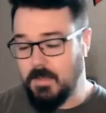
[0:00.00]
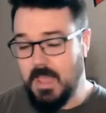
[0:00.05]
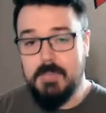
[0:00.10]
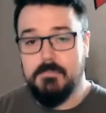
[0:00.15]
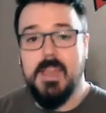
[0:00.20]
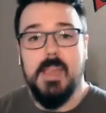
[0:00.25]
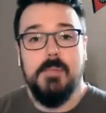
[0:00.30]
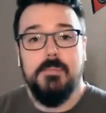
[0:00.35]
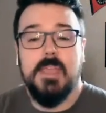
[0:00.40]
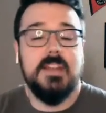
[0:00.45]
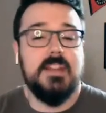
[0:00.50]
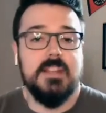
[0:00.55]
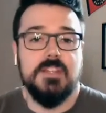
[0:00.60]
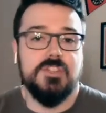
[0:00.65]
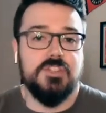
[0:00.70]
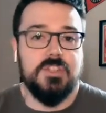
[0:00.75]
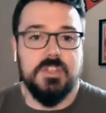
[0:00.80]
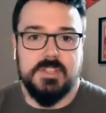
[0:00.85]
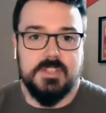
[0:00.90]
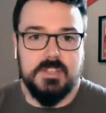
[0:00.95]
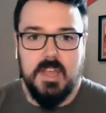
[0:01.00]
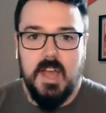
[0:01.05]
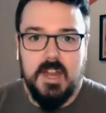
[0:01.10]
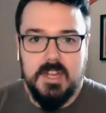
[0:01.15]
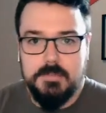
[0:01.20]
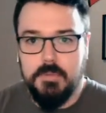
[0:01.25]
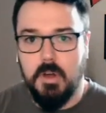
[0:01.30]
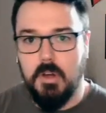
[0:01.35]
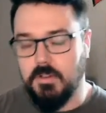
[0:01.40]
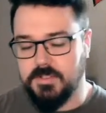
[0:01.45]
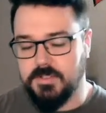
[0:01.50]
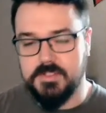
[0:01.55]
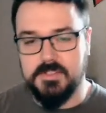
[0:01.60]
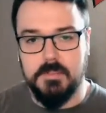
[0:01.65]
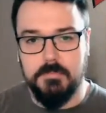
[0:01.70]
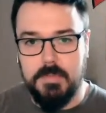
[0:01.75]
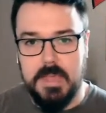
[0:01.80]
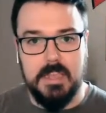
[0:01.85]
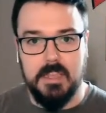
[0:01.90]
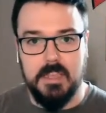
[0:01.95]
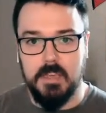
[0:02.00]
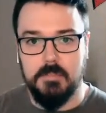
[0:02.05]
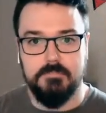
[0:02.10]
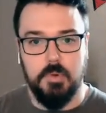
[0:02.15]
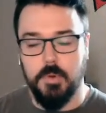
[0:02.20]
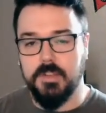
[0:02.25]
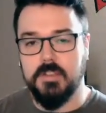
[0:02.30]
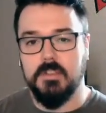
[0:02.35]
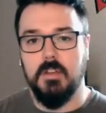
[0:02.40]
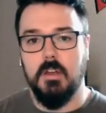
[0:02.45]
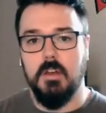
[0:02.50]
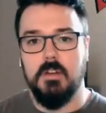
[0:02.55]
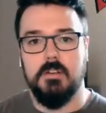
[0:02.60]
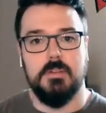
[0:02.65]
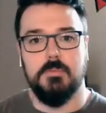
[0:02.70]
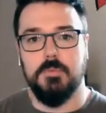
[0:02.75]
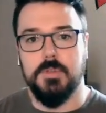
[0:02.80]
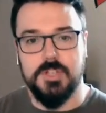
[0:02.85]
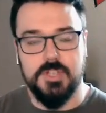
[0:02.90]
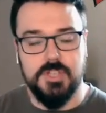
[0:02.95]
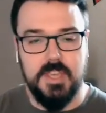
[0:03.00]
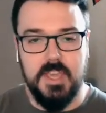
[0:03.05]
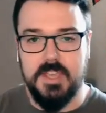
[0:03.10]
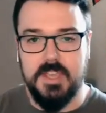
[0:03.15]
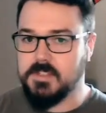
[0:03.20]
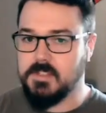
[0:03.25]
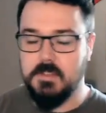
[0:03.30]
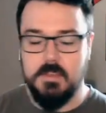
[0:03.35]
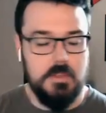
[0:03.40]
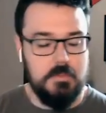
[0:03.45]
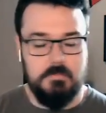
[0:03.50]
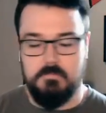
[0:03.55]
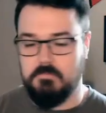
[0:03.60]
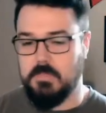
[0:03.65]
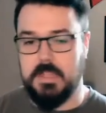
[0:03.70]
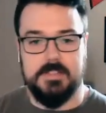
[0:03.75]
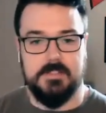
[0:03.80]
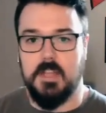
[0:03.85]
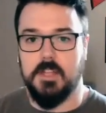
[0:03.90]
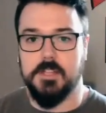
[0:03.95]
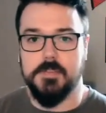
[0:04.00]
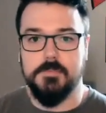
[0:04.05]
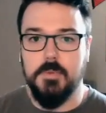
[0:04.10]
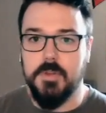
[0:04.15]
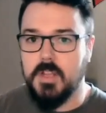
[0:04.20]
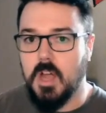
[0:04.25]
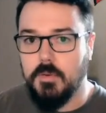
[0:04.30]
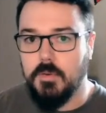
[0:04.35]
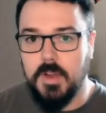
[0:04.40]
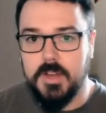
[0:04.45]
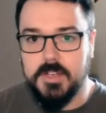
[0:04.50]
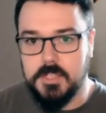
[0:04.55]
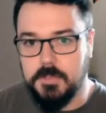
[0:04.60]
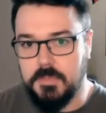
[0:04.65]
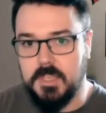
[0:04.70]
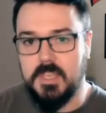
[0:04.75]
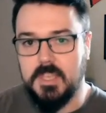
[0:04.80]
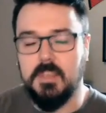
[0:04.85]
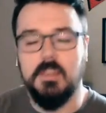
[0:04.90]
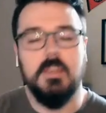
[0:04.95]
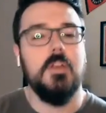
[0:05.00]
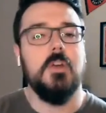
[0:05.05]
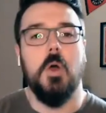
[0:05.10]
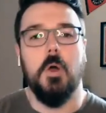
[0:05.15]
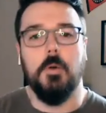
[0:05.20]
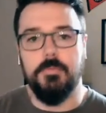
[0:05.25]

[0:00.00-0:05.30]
And hey, maybe it is just Scotty Barnes as the backup point guard, in which case, that sounds pretty all right to me.